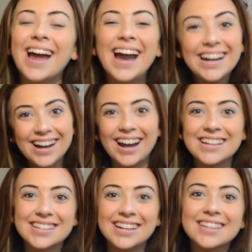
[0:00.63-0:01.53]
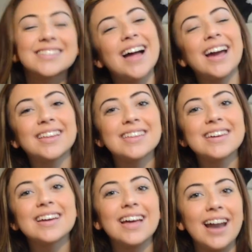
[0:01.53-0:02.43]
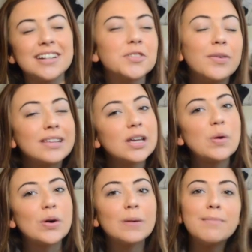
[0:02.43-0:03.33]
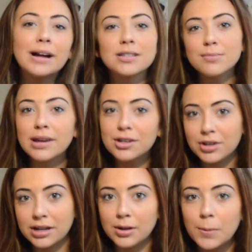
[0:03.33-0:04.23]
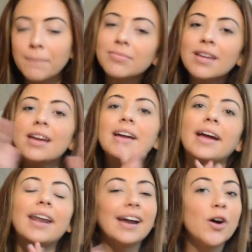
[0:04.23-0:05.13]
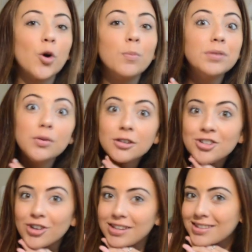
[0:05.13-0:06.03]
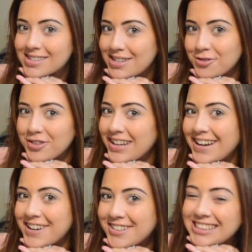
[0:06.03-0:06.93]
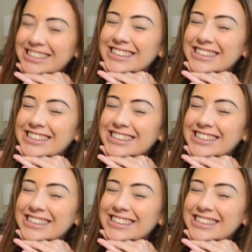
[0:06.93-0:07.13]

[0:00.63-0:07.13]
Hey guys, it is Kylie and I just want to say welcome back to my channel and I hope you enjoy this new video.